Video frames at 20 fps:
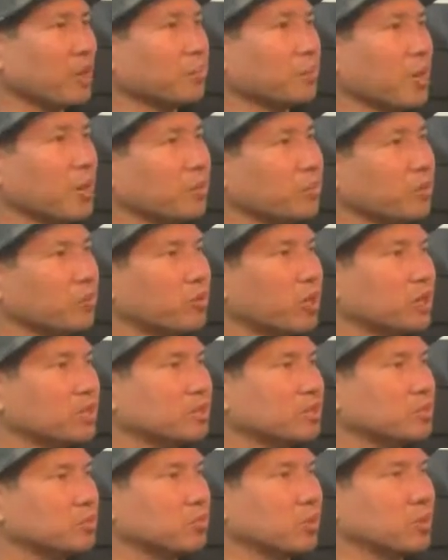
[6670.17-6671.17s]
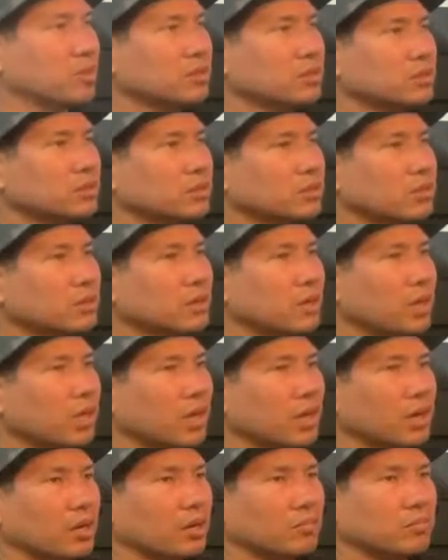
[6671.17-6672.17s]
popping rods as well.
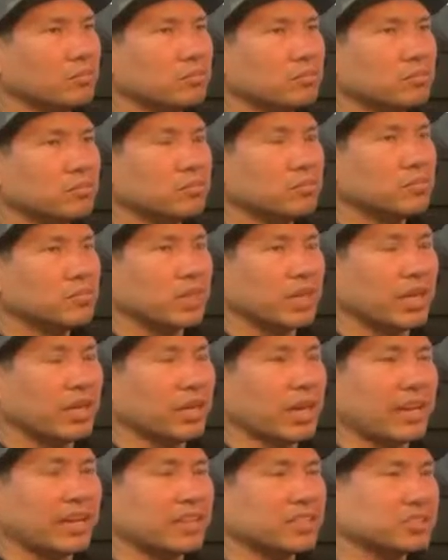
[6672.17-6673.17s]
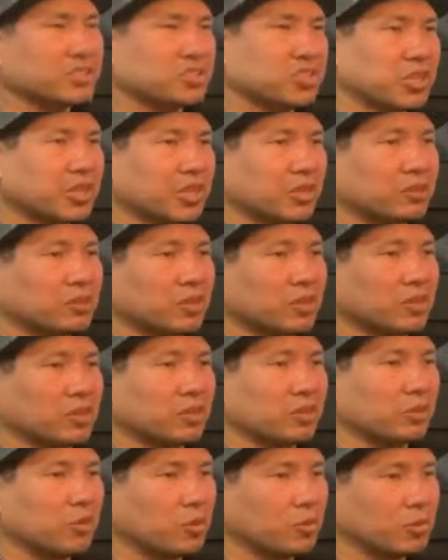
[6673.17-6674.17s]
Yeah, I got to check out
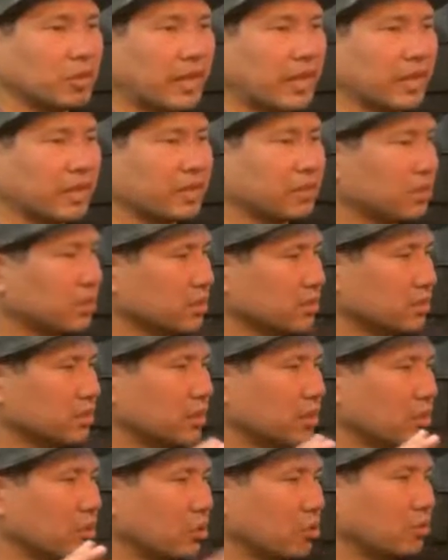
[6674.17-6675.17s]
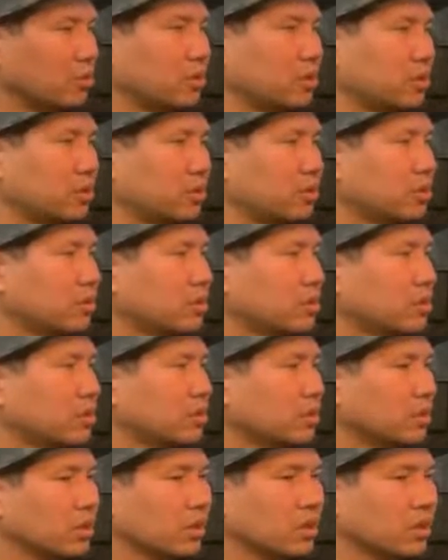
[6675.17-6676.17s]
their whole line because the owner
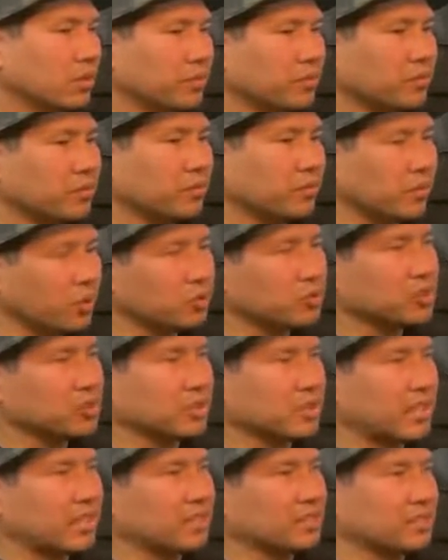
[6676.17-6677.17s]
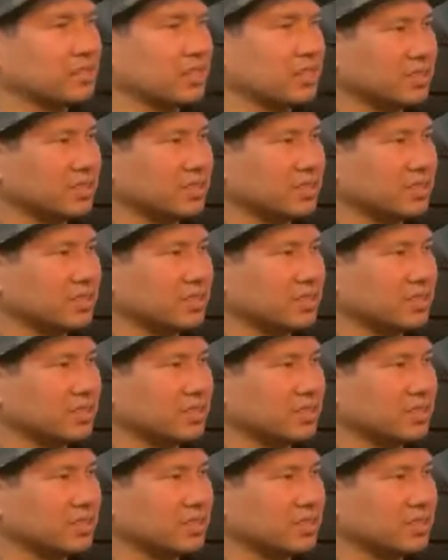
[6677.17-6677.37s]
of Ocean's Legacy